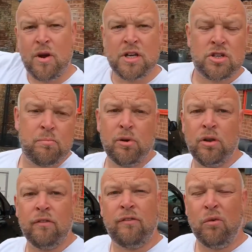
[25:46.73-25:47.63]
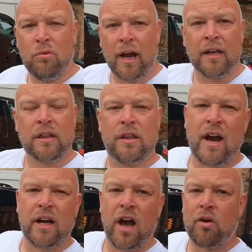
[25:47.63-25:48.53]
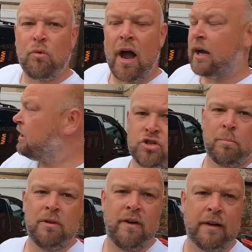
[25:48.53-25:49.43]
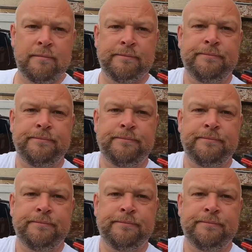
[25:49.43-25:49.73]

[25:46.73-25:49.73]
ready to put the full length Vanguard rack on top of the van.